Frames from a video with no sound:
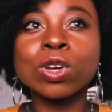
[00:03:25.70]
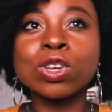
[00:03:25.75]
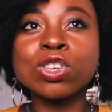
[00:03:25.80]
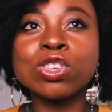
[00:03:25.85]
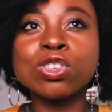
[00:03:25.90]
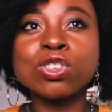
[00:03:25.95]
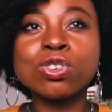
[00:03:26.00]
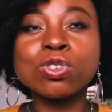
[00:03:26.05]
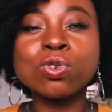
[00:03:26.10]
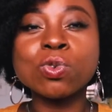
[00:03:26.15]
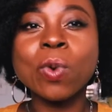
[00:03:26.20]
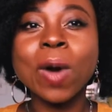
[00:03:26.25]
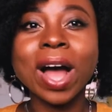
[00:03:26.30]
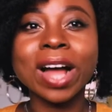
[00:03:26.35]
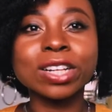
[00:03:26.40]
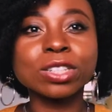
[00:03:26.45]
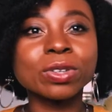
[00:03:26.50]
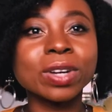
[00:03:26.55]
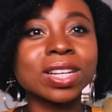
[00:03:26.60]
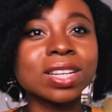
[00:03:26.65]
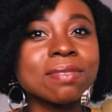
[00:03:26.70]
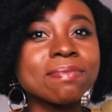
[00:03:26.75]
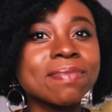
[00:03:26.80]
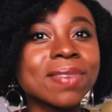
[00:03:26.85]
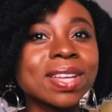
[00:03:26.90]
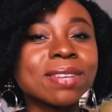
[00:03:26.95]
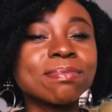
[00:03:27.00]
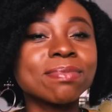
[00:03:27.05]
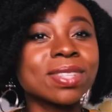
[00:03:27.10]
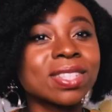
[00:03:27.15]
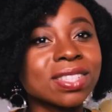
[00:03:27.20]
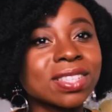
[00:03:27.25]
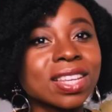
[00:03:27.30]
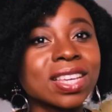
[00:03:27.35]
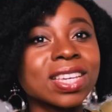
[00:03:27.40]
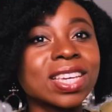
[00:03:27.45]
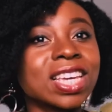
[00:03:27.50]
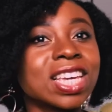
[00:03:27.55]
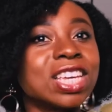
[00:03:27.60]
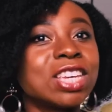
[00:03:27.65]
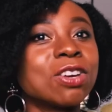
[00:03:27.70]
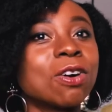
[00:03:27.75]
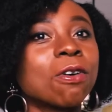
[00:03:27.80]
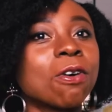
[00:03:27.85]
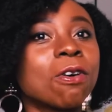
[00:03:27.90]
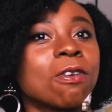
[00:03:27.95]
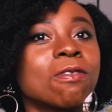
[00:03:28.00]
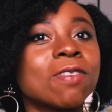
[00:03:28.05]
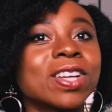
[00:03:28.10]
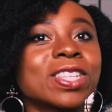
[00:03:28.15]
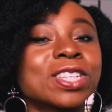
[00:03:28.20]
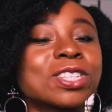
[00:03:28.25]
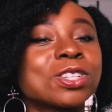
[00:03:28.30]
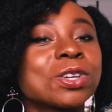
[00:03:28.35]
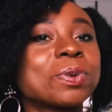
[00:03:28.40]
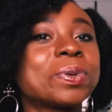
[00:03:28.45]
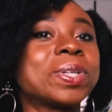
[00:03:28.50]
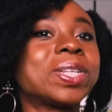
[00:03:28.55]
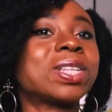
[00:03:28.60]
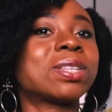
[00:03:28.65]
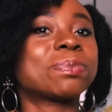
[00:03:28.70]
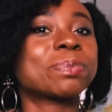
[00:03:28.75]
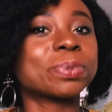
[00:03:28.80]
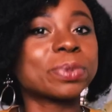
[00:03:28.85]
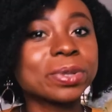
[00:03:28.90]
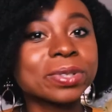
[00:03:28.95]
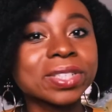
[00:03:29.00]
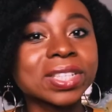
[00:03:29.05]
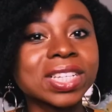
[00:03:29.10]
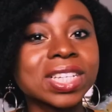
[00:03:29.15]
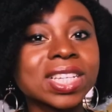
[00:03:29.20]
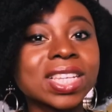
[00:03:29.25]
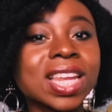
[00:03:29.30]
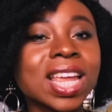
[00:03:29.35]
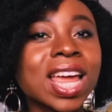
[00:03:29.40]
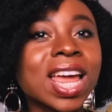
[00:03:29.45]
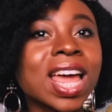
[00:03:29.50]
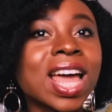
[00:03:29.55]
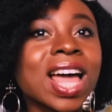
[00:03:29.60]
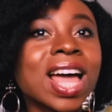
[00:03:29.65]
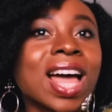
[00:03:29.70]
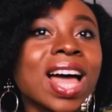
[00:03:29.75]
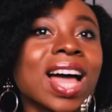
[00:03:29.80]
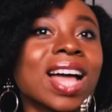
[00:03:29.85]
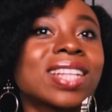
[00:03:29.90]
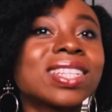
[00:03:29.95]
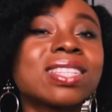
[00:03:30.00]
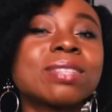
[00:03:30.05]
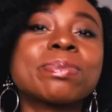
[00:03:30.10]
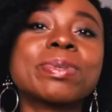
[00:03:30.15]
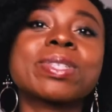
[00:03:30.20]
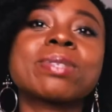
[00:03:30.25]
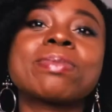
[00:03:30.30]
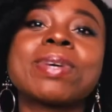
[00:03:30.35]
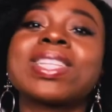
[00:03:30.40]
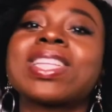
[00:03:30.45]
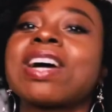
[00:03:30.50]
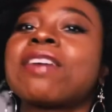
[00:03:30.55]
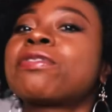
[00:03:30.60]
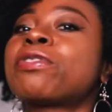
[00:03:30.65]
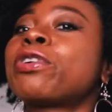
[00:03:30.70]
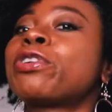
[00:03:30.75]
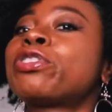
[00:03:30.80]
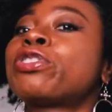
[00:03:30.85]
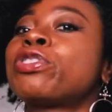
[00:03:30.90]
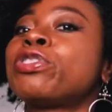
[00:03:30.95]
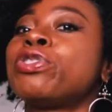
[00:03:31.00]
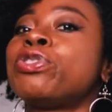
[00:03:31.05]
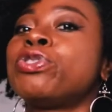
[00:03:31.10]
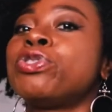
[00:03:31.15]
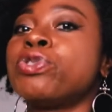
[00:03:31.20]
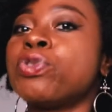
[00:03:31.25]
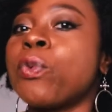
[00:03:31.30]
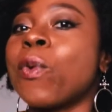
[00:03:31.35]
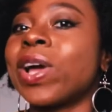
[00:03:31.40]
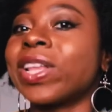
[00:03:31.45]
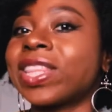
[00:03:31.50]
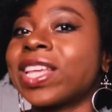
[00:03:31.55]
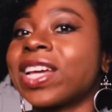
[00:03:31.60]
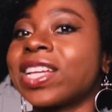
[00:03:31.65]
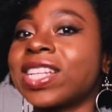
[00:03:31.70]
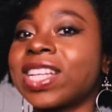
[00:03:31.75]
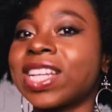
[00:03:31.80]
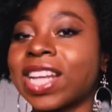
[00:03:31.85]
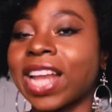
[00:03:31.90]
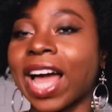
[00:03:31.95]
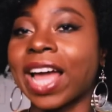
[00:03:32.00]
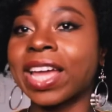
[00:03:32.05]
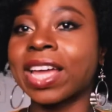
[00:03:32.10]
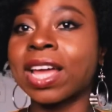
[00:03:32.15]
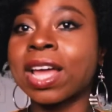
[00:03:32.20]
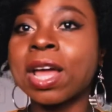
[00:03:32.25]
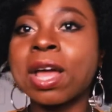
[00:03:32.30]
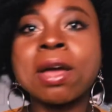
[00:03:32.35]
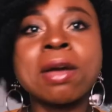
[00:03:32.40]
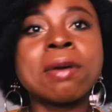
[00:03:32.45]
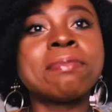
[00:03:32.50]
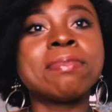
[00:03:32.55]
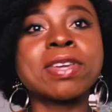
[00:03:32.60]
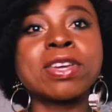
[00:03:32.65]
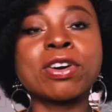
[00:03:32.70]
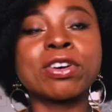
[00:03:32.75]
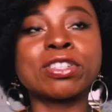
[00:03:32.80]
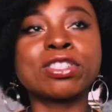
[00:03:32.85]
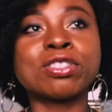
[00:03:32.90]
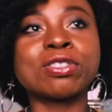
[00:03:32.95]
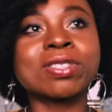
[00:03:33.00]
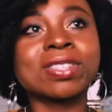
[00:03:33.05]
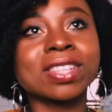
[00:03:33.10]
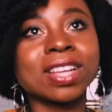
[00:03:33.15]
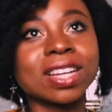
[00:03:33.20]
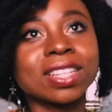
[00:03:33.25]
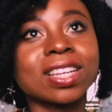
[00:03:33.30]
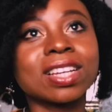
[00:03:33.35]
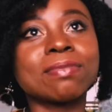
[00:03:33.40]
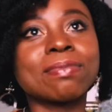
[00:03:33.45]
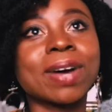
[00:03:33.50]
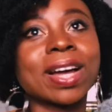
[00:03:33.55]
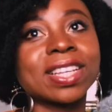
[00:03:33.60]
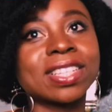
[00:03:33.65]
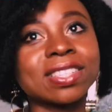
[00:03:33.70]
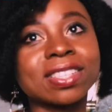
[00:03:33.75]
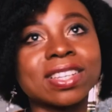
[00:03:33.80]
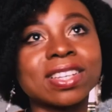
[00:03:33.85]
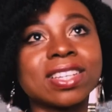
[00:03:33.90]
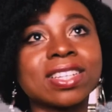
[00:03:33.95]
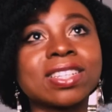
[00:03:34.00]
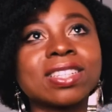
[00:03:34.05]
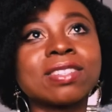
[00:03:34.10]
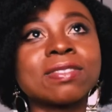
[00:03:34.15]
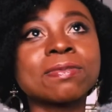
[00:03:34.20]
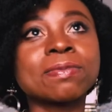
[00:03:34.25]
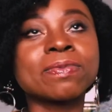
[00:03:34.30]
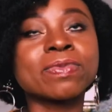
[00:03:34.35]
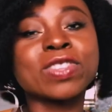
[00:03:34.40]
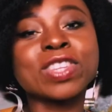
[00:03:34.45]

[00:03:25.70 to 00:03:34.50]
you actually made mistake in your conversation with this person and this person might have thought you were telling lie because you started by saying